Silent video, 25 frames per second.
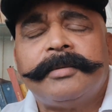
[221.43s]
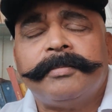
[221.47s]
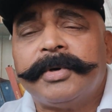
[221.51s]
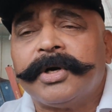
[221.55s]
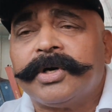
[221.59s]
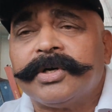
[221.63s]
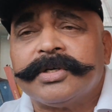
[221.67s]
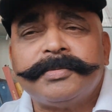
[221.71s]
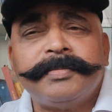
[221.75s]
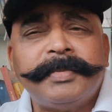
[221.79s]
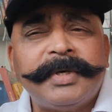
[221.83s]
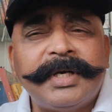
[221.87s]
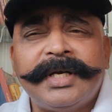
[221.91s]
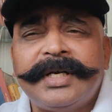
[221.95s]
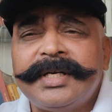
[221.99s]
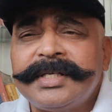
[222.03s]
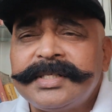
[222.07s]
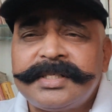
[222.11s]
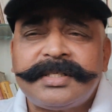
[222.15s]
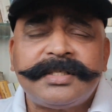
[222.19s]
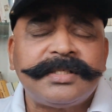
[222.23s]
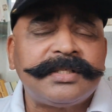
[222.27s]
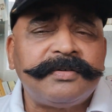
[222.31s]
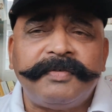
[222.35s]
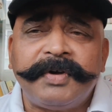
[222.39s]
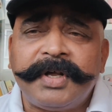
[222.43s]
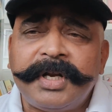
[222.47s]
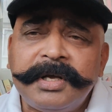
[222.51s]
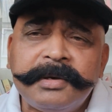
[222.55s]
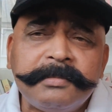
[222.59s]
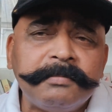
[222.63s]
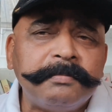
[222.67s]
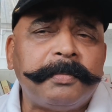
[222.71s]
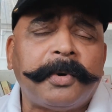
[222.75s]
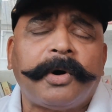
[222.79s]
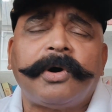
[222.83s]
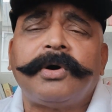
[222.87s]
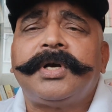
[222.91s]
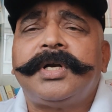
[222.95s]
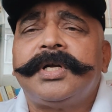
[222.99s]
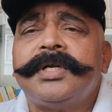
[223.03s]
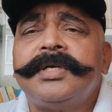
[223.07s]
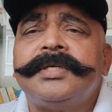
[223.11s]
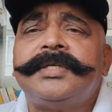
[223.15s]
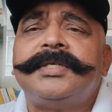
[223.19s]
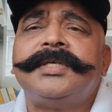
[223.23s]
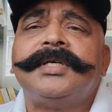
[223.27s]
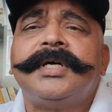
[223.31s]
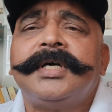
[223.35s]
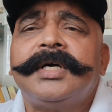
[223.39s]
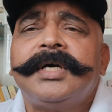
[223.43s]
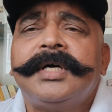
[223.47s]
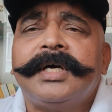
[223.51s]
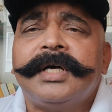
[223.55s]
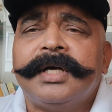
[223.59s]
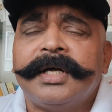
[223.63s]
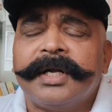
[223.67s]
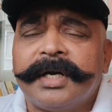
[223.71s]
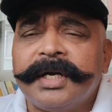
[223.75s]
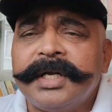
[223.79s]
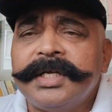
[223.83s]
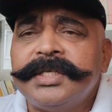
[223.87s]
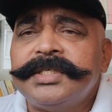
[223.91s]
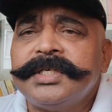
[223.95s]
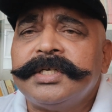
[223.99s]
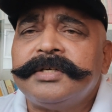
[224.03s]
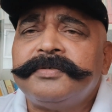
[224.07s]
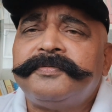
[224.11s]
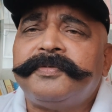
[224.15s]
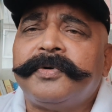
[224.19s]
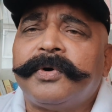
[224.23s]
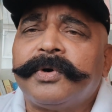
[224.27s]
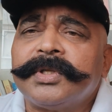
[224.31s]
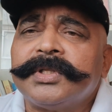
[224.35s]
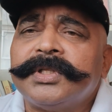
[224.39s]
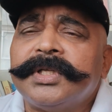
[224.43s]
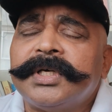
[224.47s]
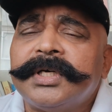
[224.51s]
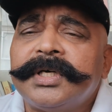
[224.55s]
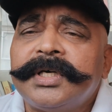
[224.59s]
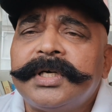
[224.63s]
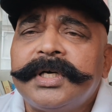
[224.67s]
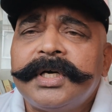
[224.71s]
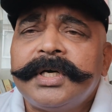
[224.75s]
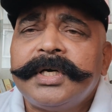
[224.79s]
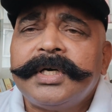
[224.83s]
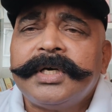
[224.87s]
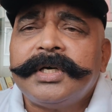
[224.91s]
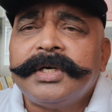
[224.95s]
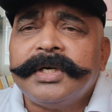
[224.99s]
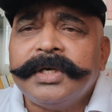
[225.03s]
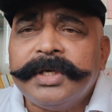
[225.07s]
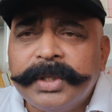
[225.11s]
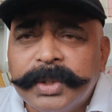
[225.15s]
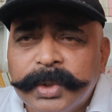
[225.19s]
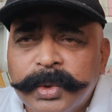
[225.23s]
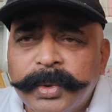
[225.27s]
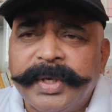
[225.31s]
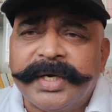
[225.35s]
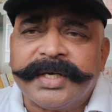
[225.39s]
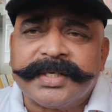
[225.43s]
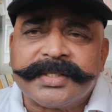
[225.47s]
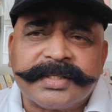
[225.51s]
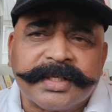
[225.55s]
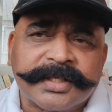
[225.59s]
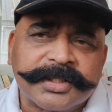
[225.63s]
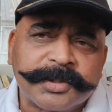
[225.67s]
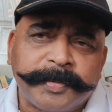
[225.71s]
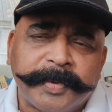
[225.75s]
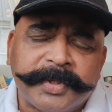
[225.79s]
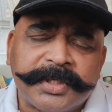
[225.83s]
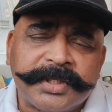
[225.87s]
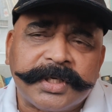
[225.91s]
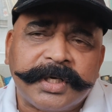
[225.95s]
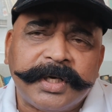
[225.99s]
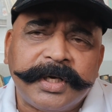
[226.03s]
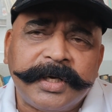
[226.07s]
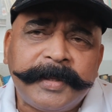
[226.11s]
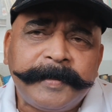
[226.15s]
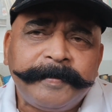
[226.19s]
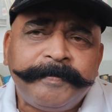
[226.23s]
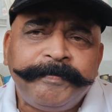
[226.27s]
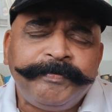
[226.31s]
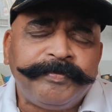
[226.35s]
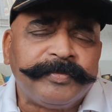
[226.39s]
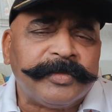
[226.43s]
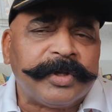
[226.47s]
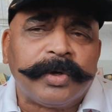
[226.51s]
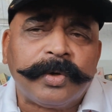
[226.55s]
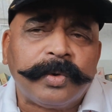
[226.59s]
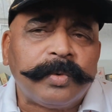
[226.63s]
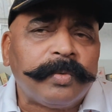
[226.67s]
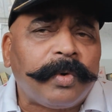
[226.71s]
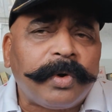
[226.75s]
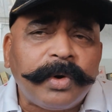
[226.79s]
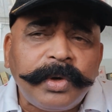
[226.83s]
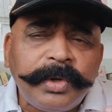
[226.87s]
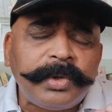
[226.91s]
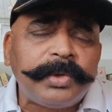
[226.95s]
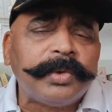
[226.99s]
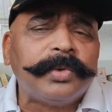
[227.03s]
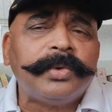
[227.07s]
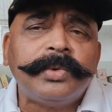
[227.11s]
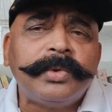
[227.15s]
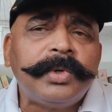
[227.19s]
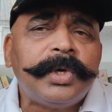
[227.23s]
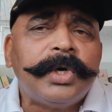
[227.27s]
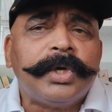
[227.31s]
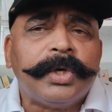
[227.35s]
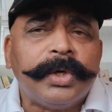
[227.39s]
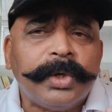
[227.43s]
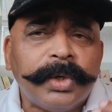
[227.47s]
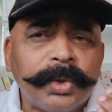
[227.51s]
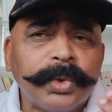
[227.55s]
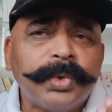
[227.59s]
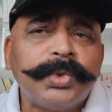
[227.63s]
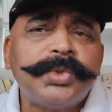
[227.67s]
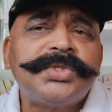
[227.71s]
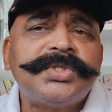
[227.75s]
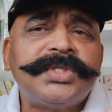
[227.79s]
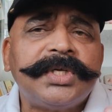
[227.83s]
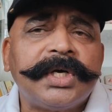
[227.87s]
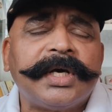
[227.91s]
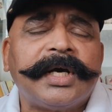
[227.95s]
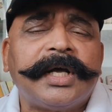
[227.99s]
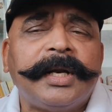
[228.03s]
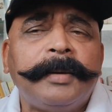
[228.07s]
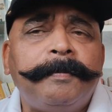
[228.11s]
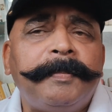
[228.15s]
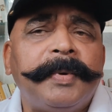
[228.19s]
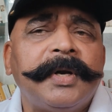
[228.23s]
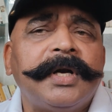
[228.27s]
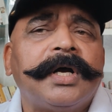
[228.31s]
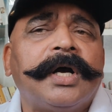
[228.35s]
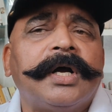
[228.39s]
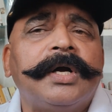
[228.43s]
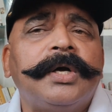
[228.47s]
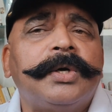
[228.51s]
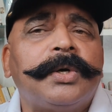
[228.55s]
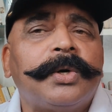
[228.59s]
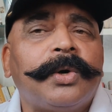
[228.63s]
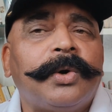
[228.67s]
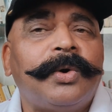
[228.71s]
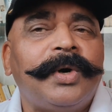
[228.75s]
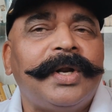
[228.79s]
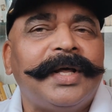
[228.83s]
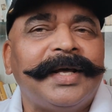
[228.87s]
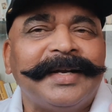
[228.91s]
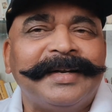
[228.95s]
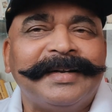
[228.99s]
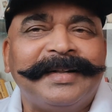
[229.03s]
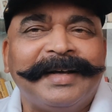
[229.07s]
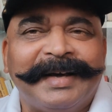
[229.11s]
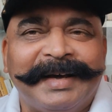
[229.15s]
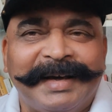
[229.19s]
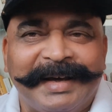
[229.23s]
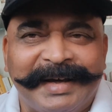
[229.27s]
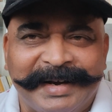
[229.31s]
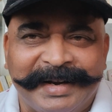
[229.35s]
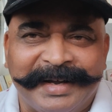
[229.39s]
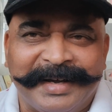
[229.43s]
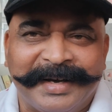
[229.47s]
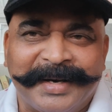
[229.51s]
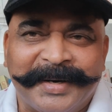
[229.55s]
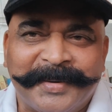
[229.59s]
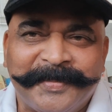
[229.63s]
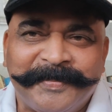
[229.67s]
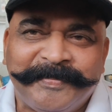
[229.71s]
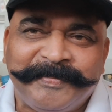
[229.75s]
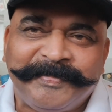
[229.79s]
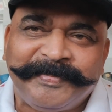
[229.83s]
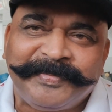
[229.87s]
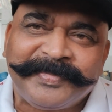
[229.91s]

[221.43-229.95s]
because Middle East is a very important region for the US especially. They don't want to lose the grip and control in the area.